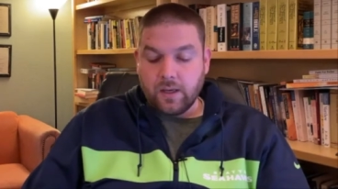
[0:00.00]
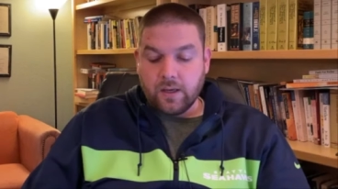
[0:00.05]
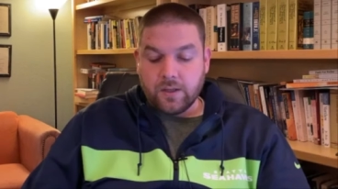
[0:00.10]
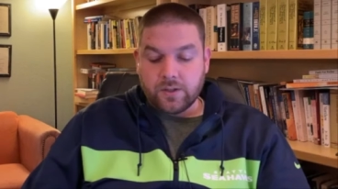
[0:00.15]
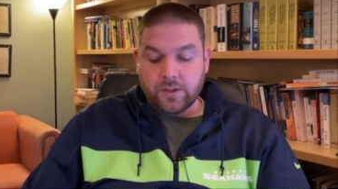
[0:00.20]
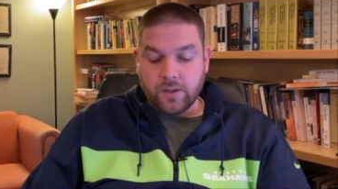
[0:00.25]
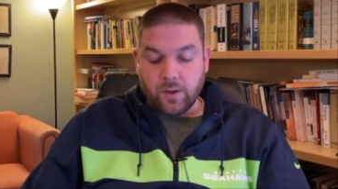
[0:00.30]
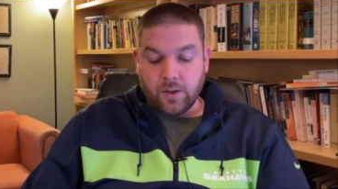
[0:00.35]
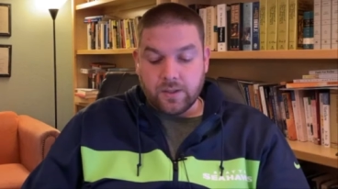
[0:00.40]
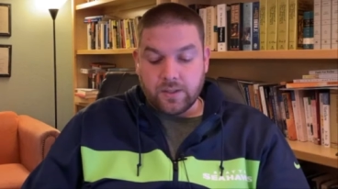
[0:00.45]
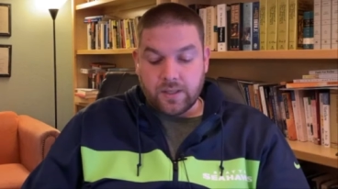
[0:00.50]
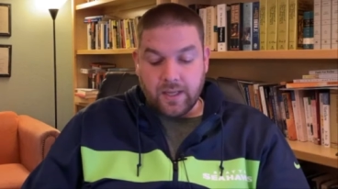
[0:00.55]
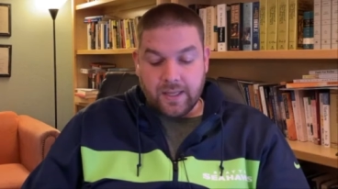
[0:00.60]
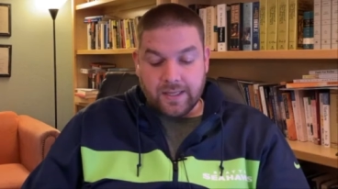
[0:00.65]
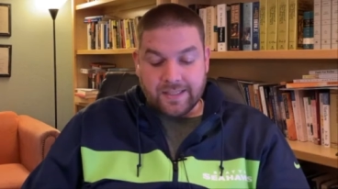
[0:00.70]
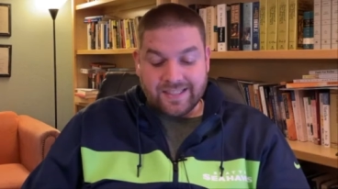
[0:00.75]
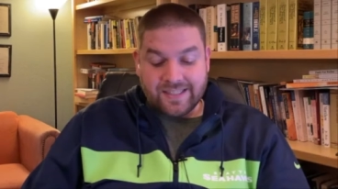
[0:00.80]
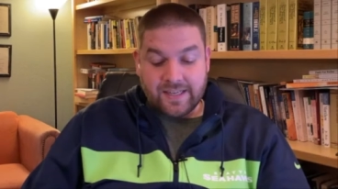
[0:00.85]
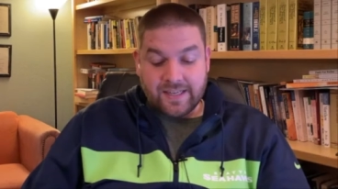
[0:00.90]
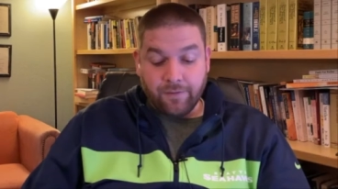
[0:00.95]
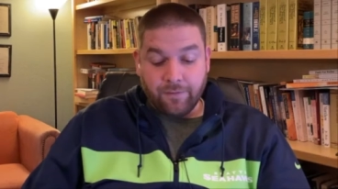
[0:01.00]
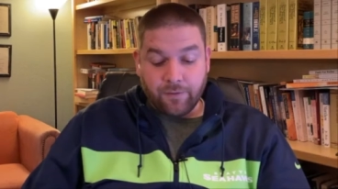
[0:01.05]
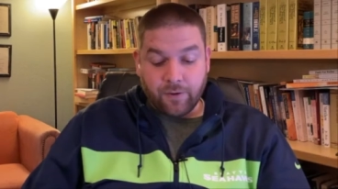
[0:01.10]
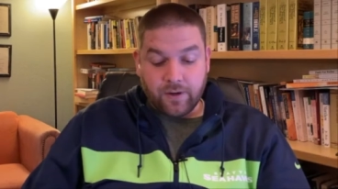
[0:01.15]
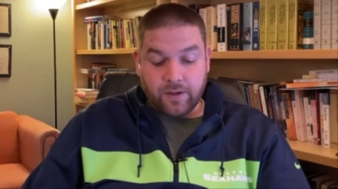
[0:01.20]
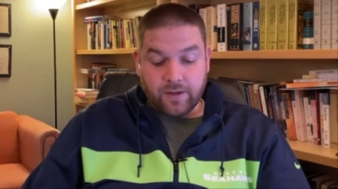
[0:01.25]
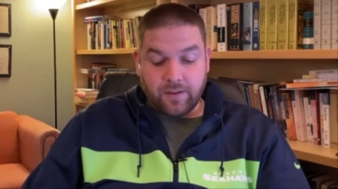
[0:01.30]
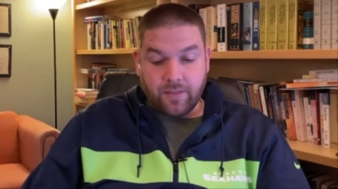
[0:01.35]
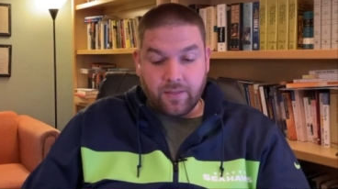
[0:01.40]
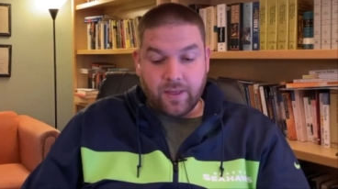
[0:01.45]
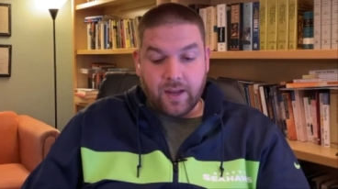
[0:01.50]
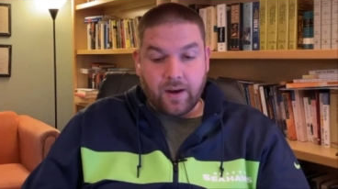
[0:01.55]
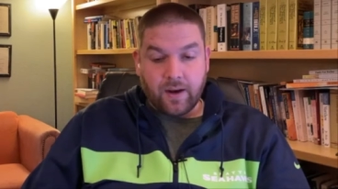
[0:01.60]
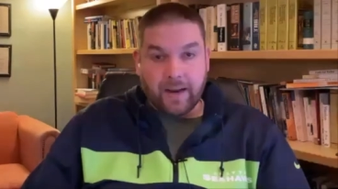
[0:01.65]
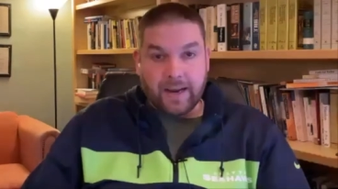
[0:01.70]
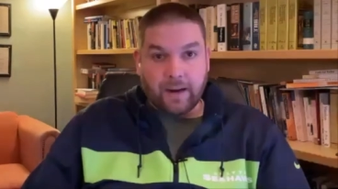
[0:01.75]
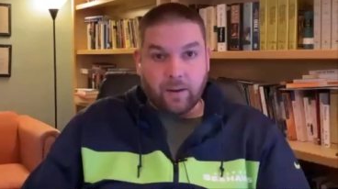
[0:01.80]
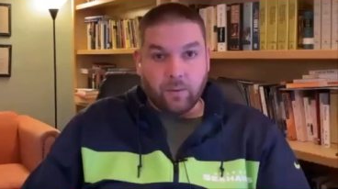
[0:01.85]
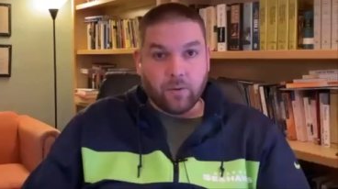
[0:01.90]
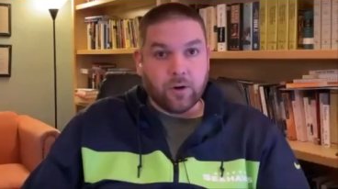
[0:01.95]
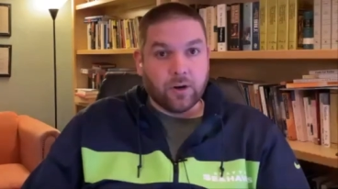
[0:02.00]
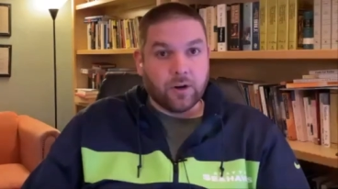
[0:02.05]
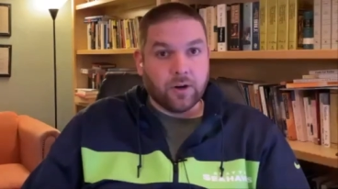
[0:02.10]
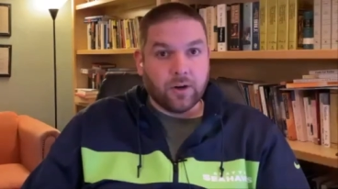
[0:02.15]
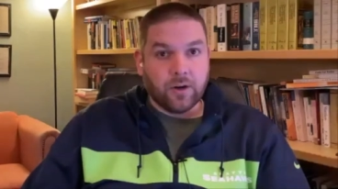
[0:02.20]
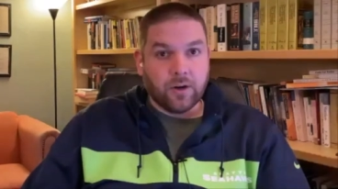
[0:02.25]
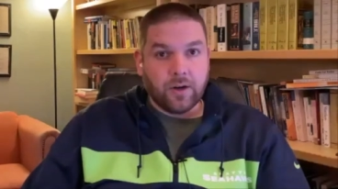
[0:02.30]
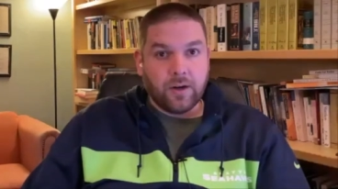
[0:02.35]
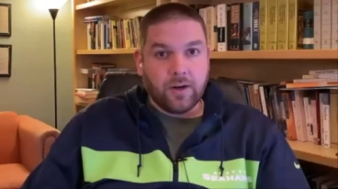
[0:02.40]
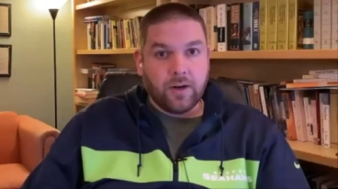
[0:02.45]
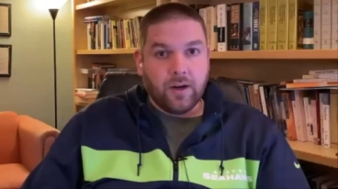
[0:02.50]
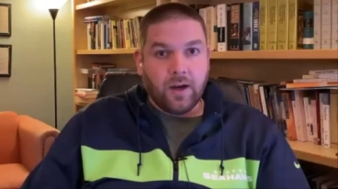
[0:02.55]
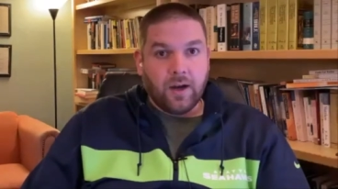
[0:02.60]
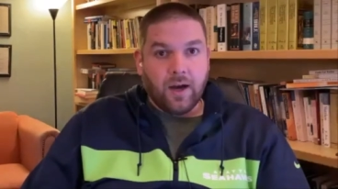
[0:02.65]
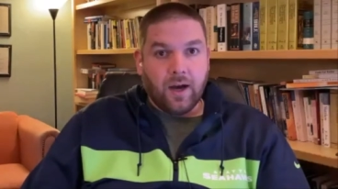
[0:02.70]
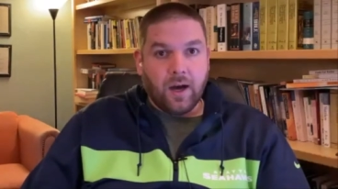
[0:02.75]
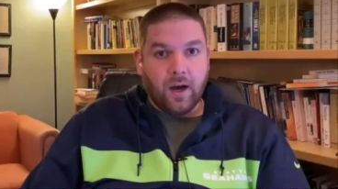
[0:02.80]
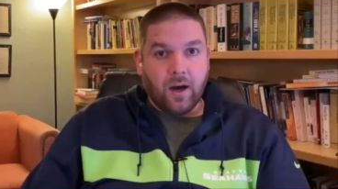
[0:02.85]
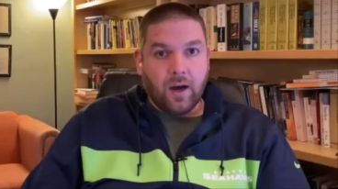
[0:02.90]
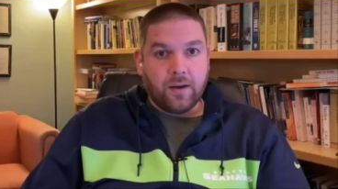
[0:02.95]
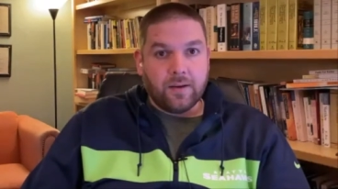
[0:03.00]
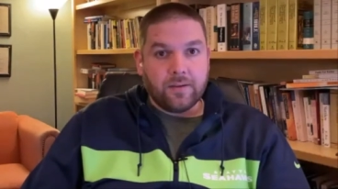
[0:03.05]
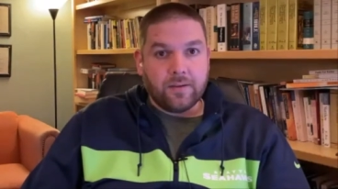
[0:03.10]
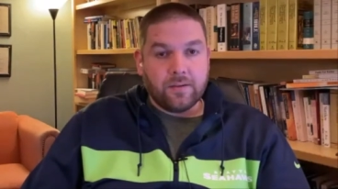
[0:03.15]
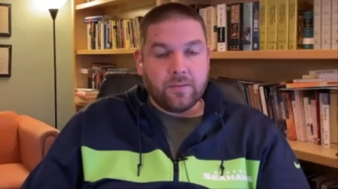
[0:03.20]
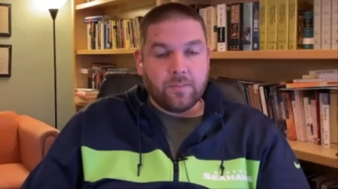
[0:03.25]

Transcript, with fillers: So it, it's different than our uh,